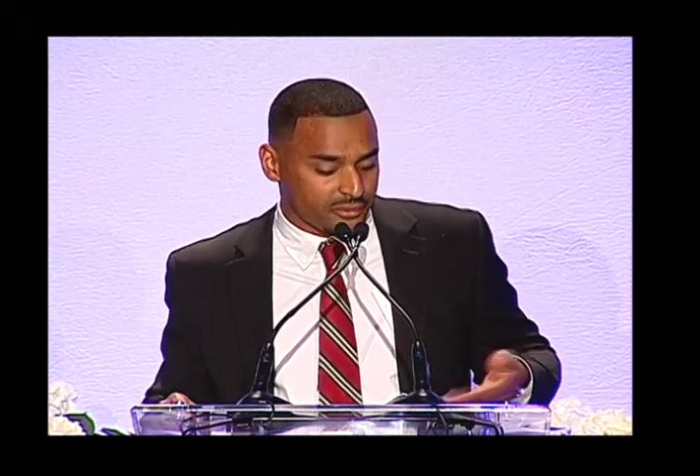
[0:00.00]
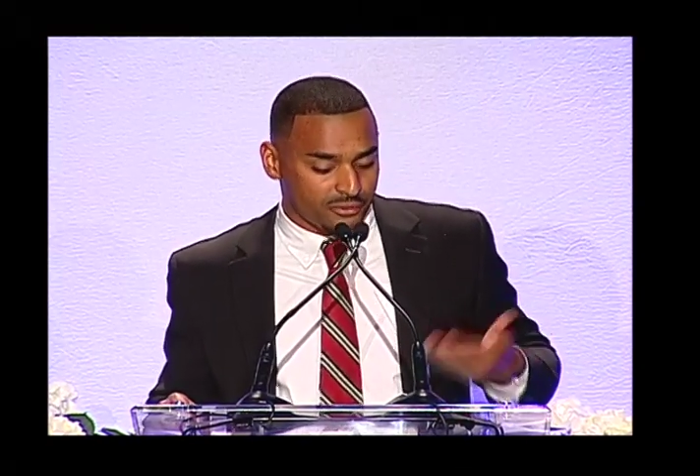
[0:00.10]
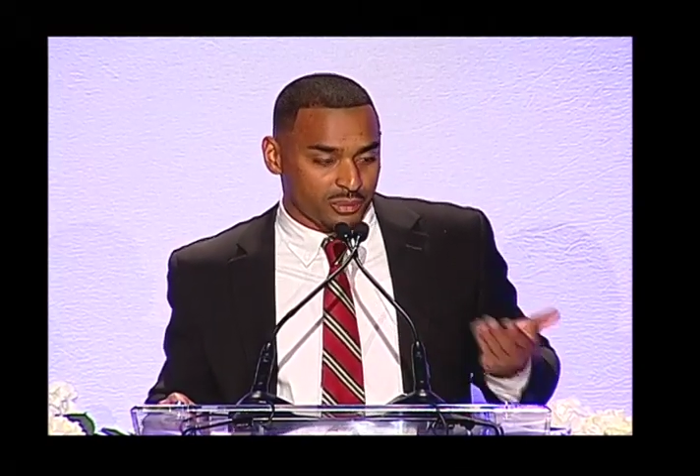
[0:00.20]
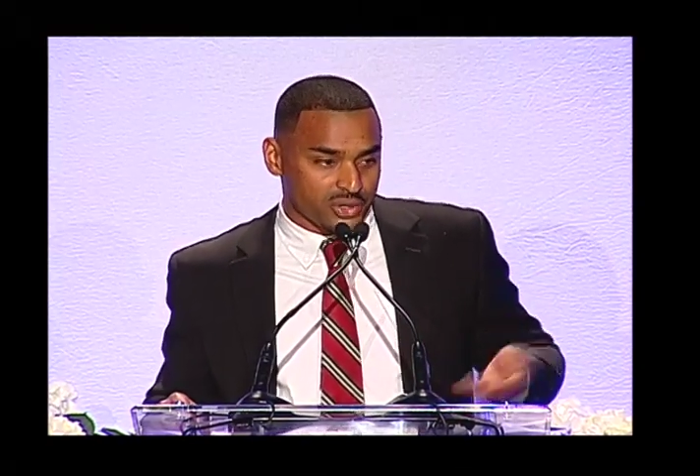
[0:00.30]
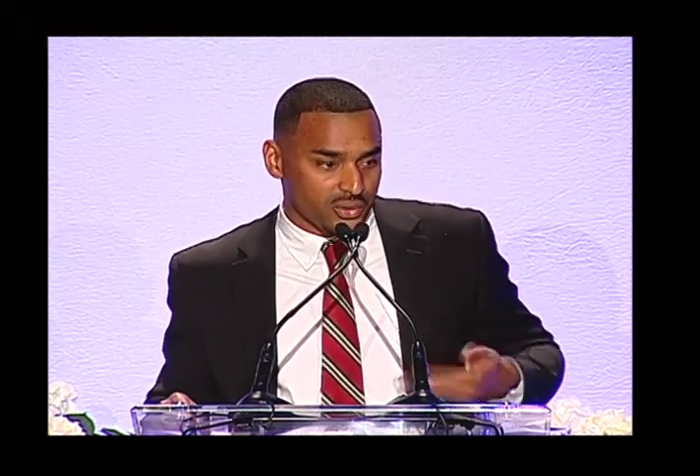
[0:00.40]

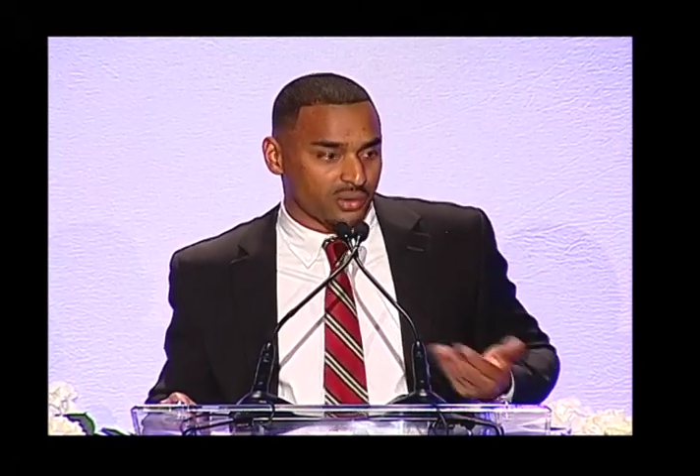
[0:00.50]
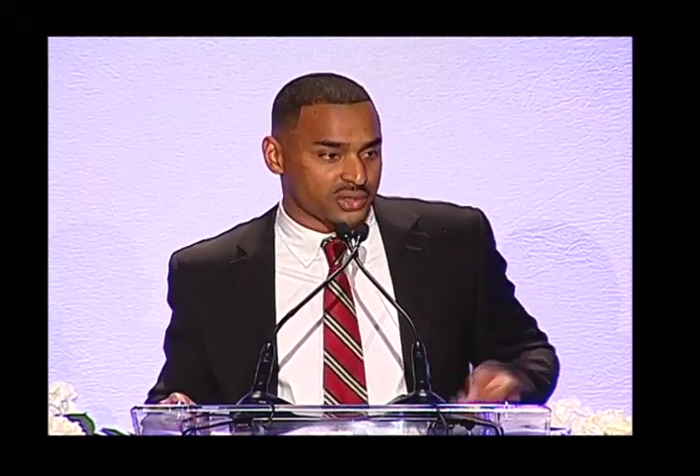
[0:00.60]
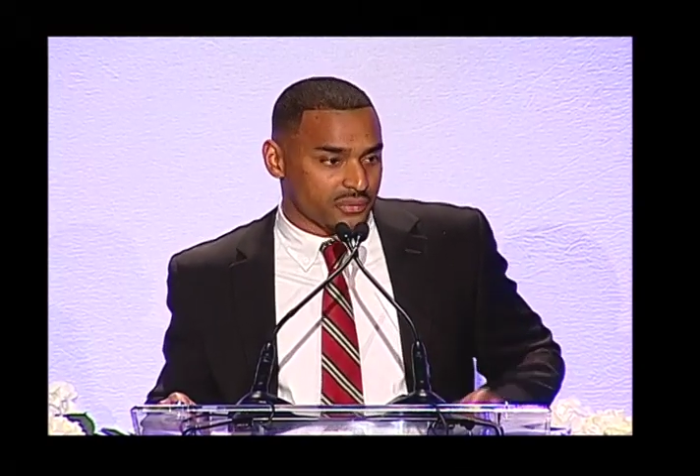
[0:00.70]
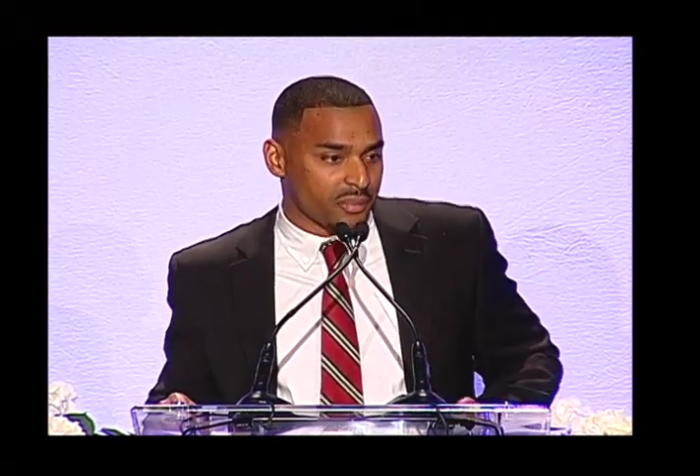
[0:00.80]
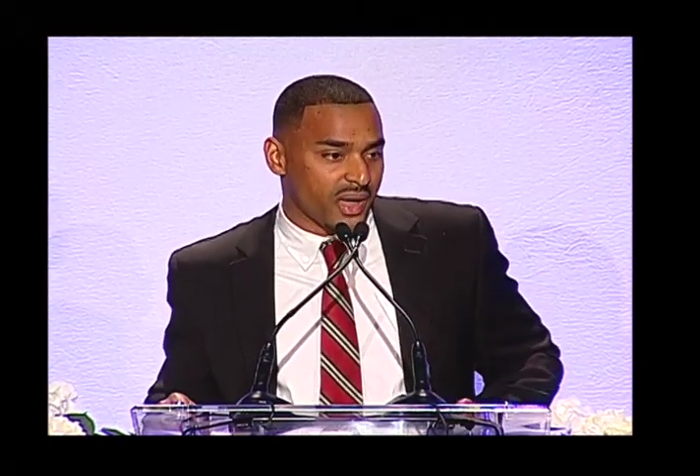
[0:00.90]
from the struggles
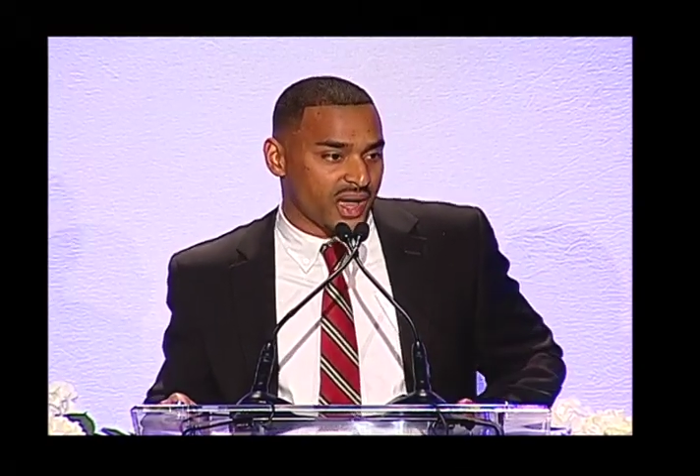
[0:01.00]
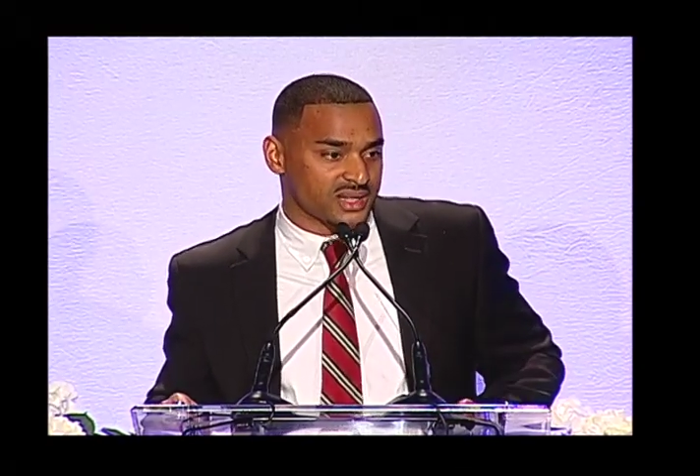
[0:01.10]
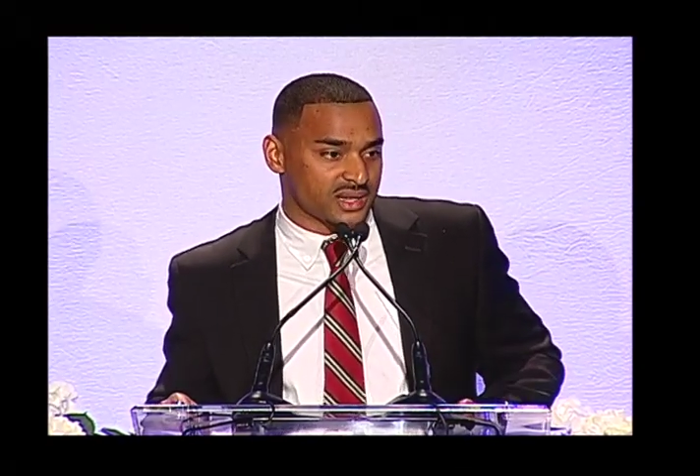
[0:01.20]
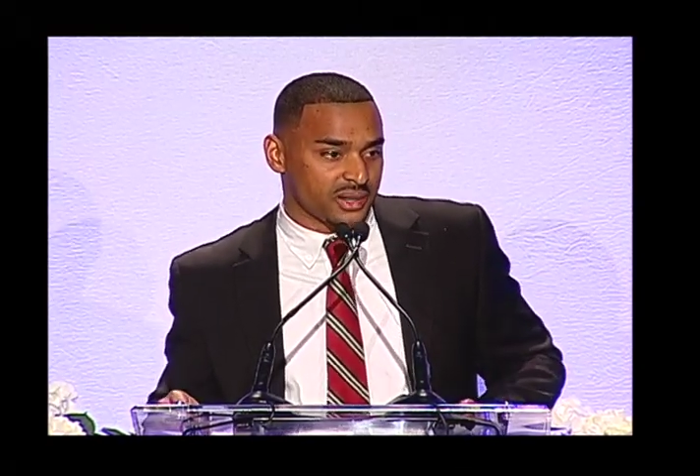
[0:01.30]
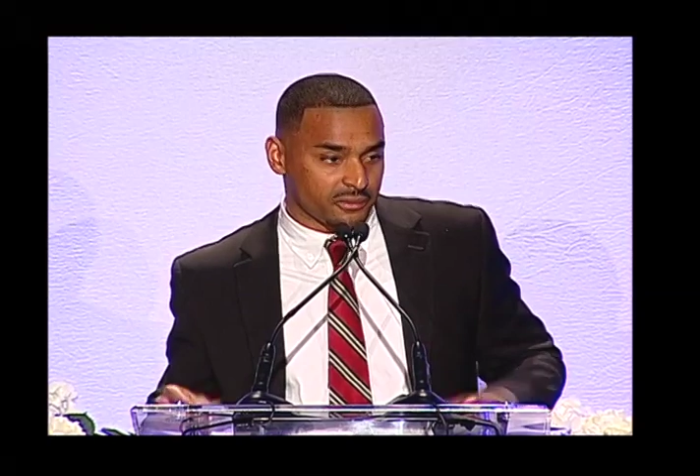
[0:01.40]
of the past
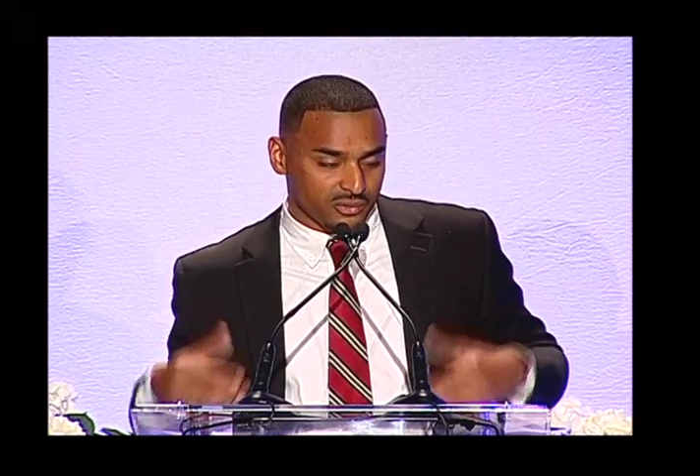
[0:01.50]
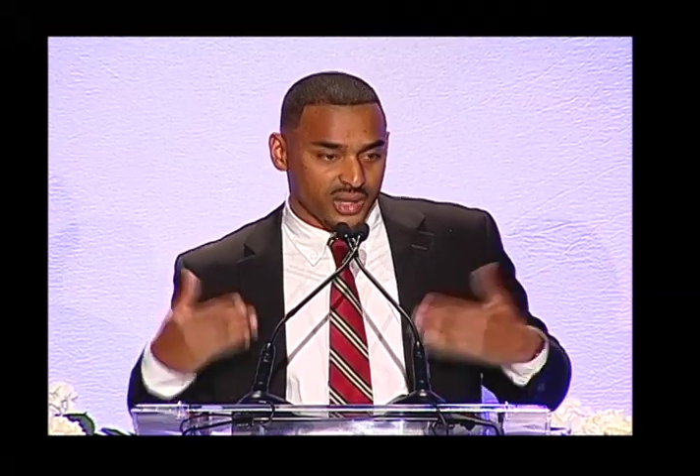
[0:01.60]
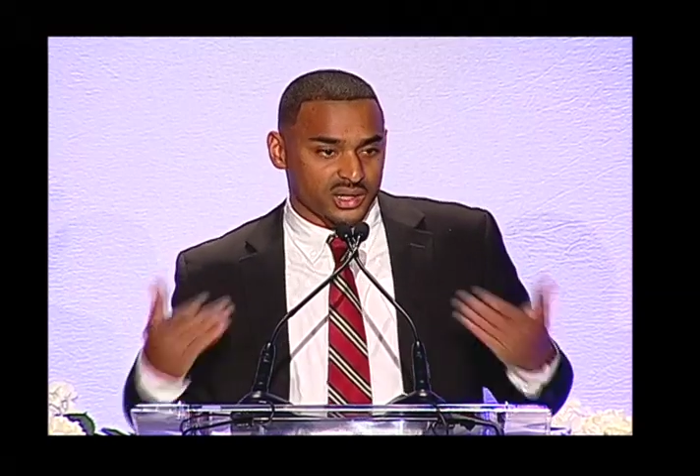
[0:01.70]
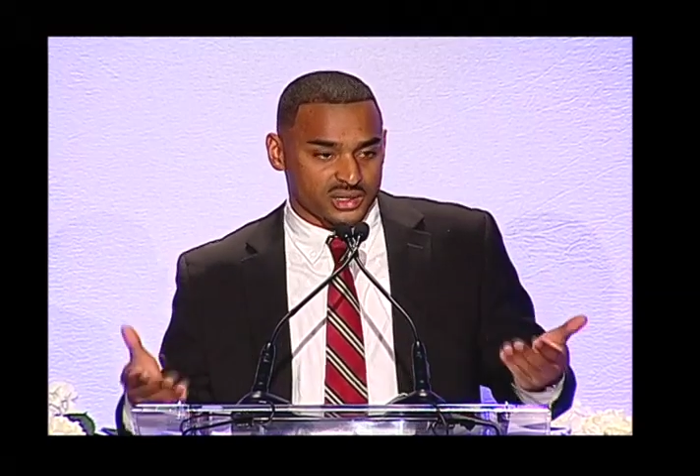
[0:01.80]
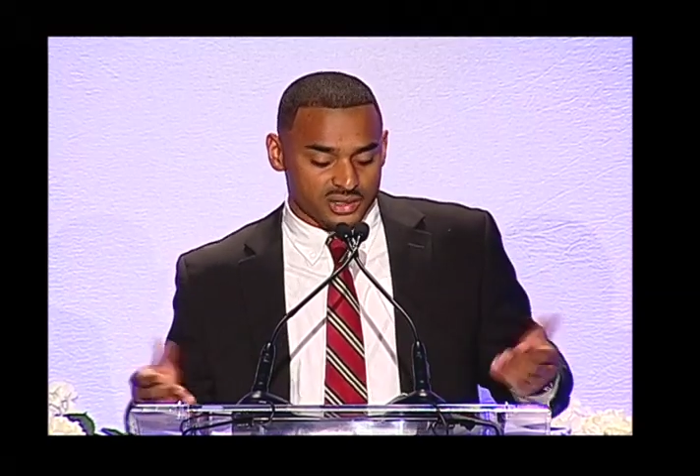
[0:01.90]
that have
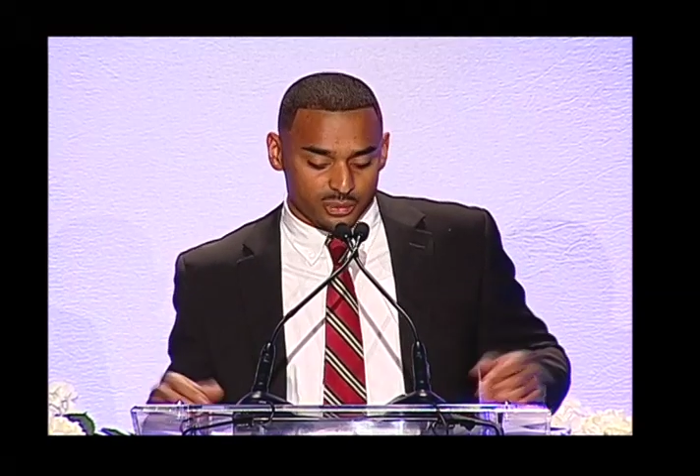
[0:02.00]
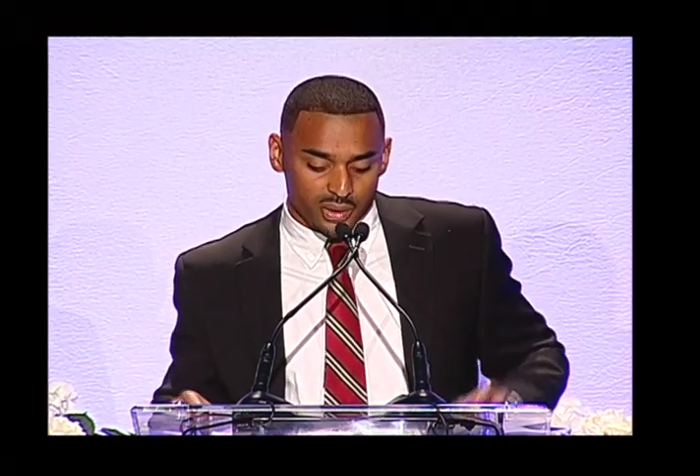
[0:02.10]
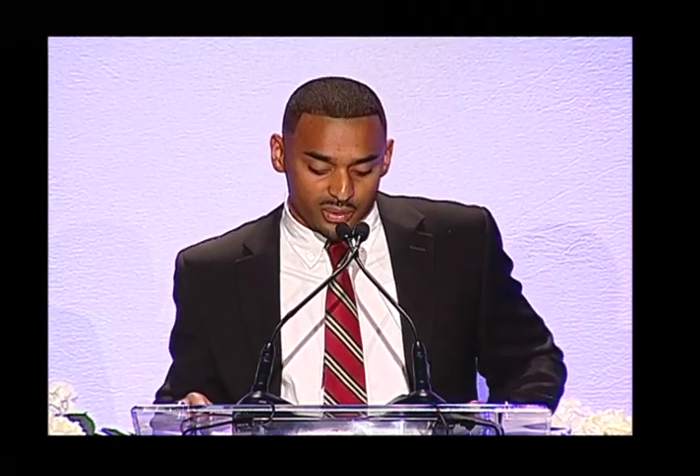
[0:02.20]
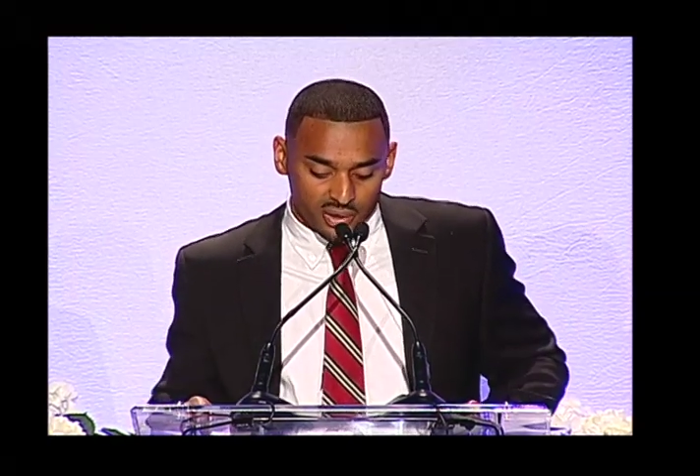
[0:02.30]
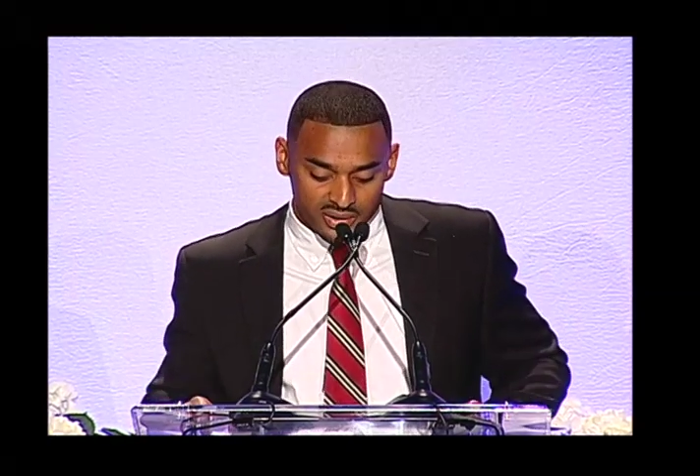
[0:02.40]
led us to where
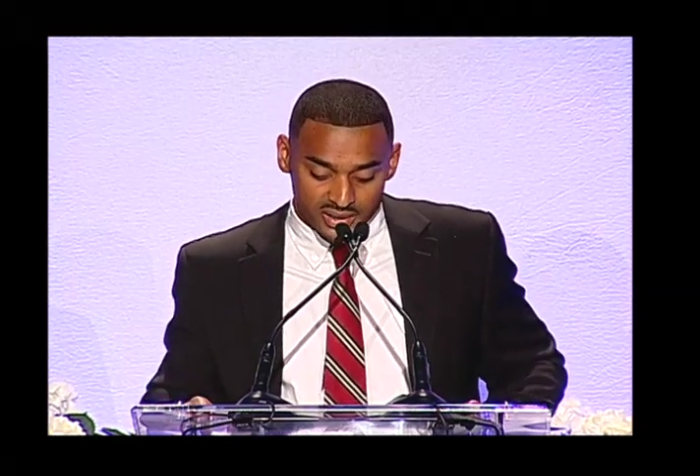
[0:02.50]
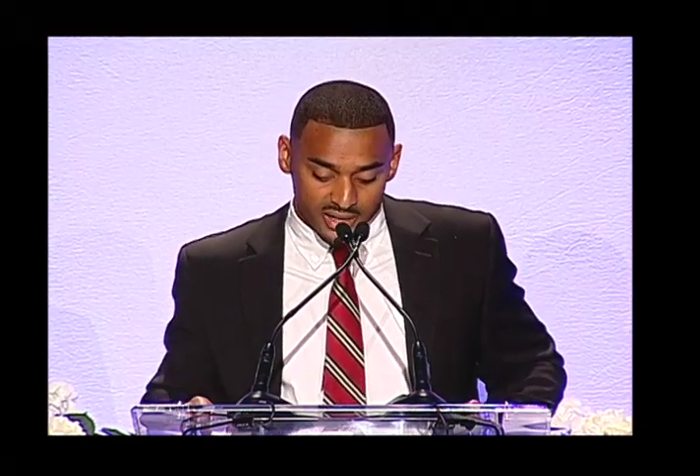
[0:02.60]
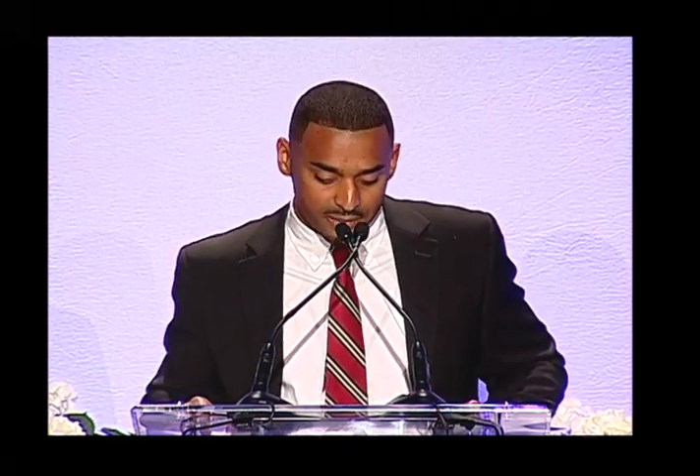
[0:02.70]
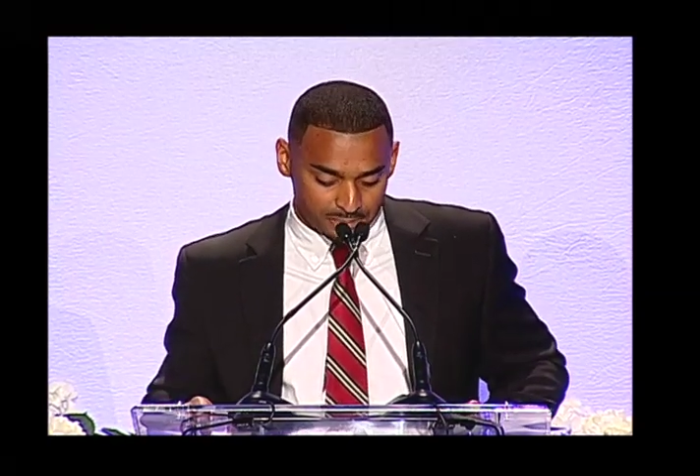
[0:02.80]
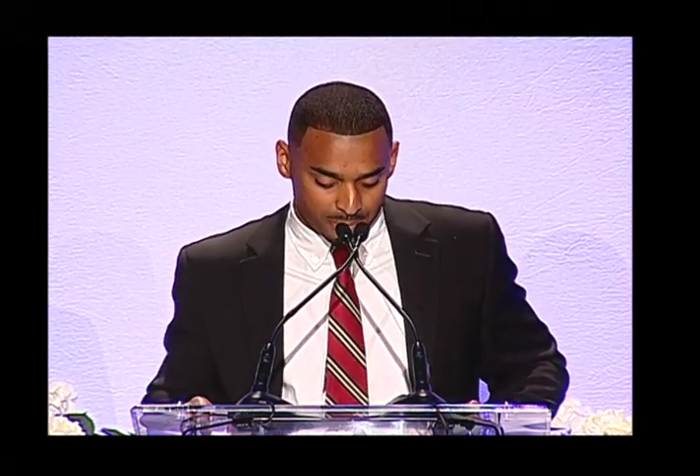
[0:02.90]
we are today.